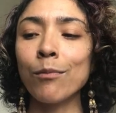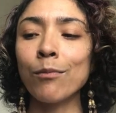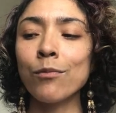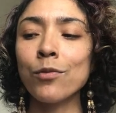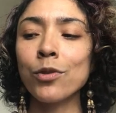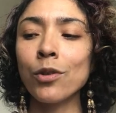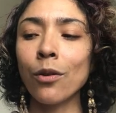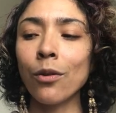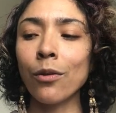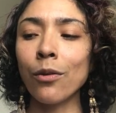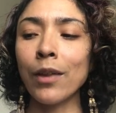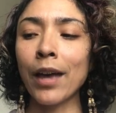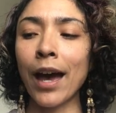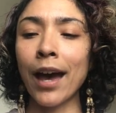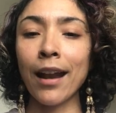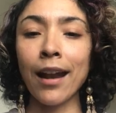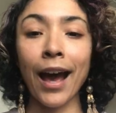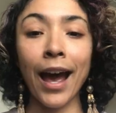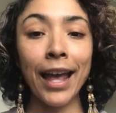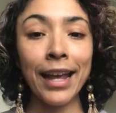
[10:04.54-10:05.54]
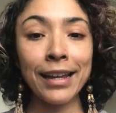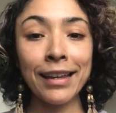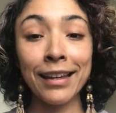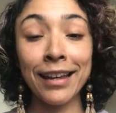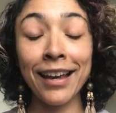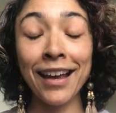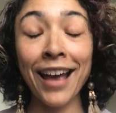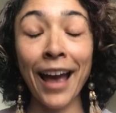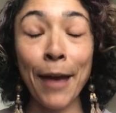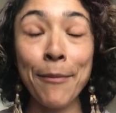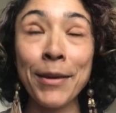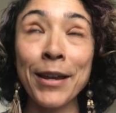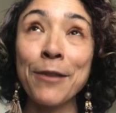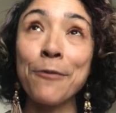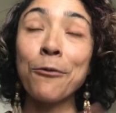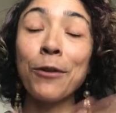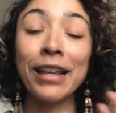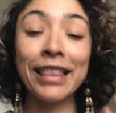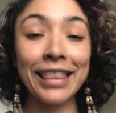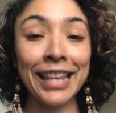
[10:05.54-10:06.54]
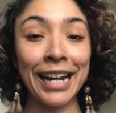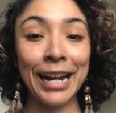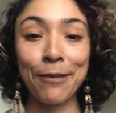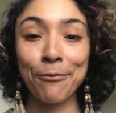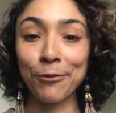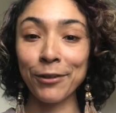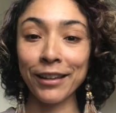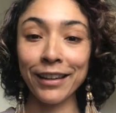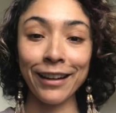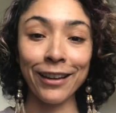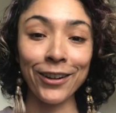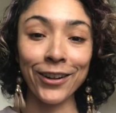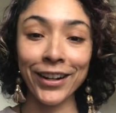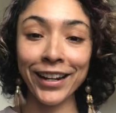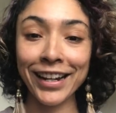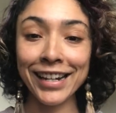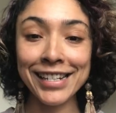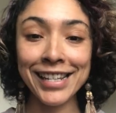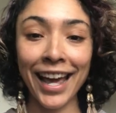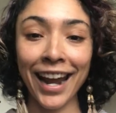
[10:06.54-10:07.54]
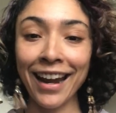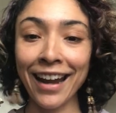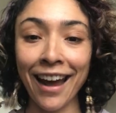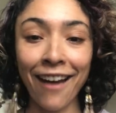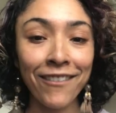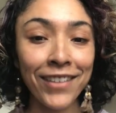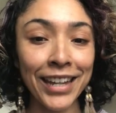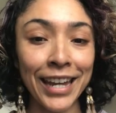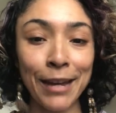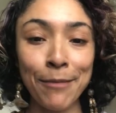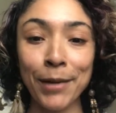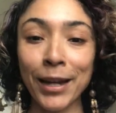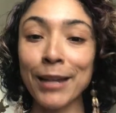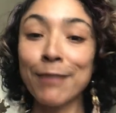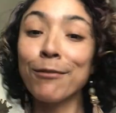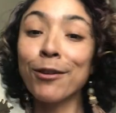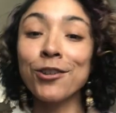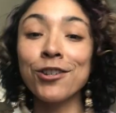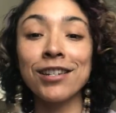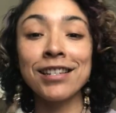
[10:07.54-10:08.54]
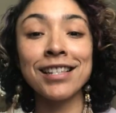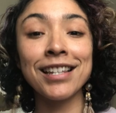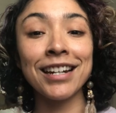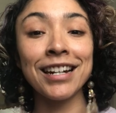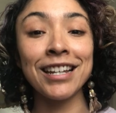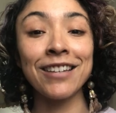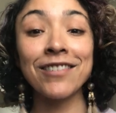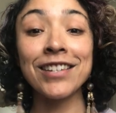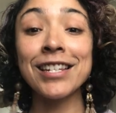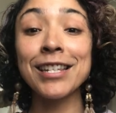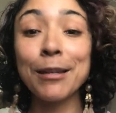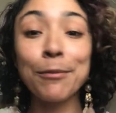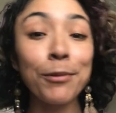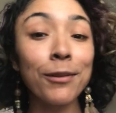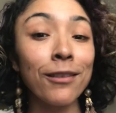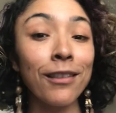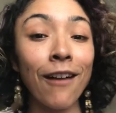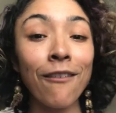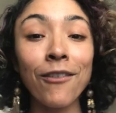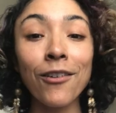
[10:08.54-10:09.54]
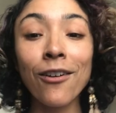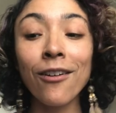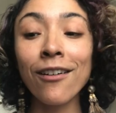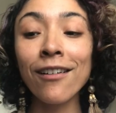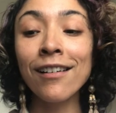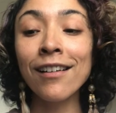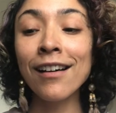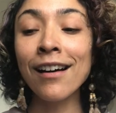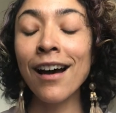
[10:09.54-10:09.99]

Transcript: so that I mean, one thing I'm really learning is how to navigate my emotions at an even deeper level.